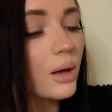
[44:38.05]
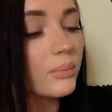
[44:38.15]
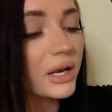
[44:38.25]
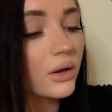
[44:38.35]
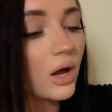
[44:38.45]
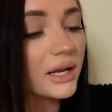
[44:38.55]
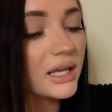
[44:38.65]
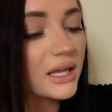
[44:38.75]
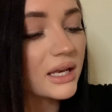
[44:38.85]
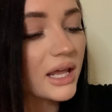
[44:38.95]
but I got
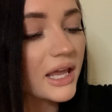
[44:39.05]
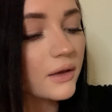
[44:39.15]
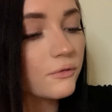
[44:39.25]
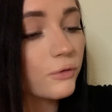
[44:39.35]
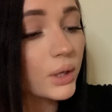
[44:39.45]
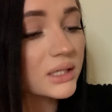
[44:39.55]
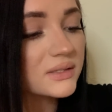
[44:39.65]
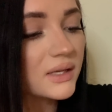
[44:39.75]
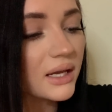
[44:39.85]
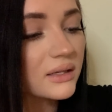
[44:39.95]
it in a 4 to
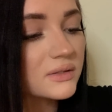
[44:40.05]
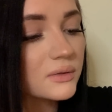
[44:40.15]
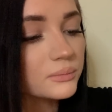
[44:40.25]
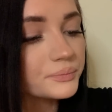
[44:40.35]
6.